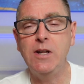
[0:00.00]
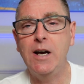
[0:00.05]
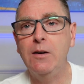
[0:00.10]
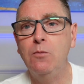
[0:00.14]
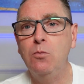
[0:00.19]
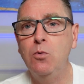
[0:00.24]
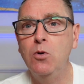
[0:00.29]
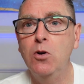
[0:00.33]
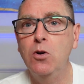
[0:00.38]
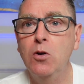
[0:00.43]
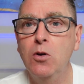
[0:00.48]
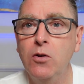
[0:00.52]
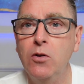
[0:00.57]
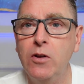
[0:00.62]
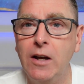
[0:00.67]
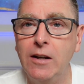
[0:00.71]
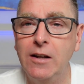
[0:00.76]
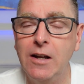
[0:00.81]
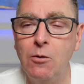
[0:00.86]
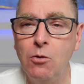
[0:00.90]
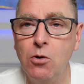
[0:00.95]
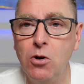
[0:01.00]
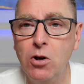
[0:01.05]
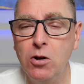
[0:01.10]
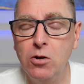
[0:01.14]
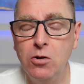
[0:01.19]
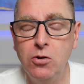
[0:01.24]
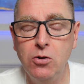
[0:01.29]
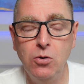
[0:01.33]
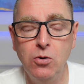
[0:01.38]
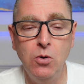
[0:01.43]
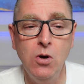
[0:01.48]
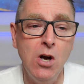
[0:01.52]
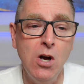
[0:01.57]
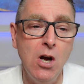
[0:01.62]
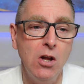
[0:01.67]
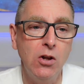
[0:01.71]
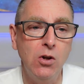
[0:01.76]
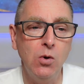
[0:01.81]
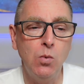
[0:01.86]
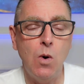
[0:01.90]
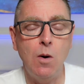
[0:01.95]
that they were going to do
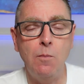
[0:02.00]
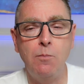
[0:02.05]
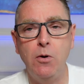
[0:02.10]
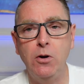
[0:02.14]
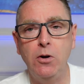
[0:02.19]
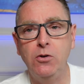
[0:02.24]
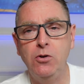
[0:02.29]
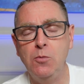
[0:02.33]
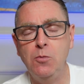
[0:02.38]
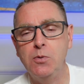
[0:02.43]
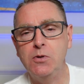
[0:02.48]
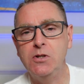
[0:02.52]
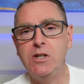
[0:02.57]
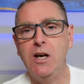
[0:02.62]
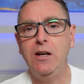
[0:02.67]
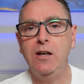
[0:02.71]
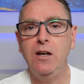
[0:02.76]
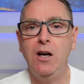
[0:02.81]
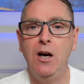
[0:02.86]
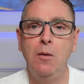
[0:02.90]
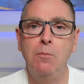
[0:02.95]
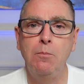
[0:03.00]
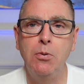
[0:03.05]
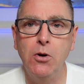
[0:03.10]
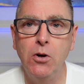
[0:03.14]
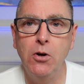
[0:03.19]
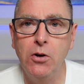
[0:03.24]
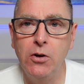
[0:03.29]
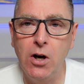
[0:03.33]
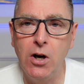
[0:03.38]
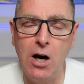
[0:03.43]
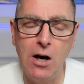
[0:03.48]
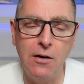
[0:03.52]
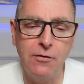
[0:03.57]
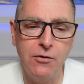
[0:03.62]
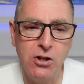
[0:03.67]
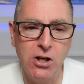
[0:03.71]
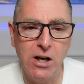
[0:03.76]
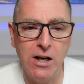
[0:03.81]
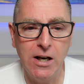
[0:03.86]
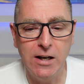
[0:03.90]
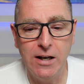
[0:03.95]
the 1.2% burn
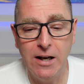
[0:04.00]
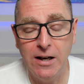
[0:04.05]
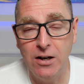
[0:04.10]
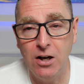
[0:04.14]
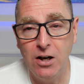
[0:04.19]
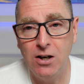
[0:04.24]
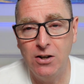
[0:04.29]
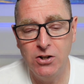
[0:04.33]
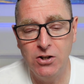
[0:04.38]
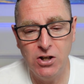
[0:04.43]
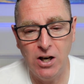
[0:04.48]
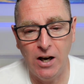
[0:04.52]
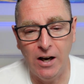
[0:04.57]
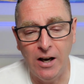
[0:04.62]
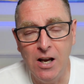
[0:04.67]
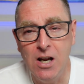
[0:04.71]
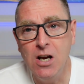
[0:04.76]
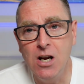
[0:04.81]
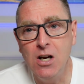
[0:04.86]
off-chain and on-chain.